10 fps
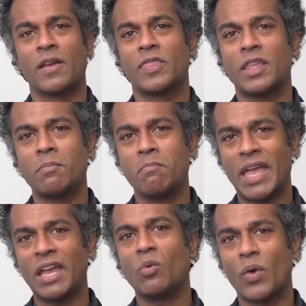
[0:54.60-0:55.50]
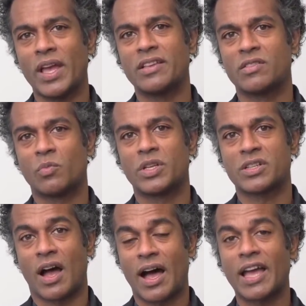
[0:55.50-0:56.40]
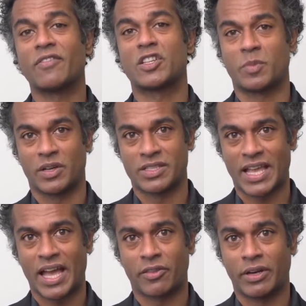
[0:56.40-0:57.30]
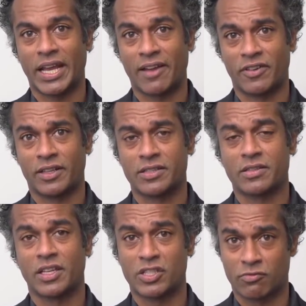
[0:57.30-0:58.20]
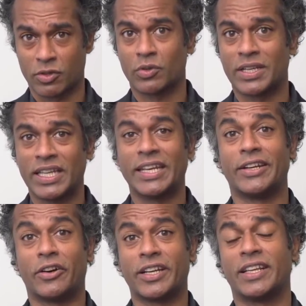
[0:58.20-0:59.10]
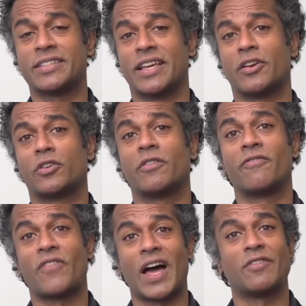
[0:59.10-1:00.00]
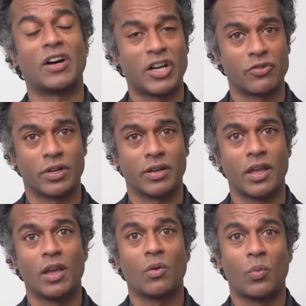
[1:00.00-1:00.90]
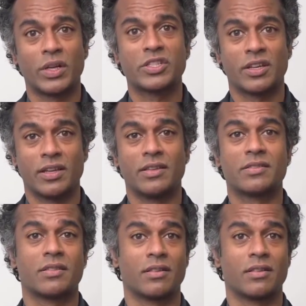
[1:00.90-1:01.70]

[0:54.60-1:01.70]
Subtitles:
The main ways in which I've experienced gathering evidence is through Canadian Auditing Standard 500, which is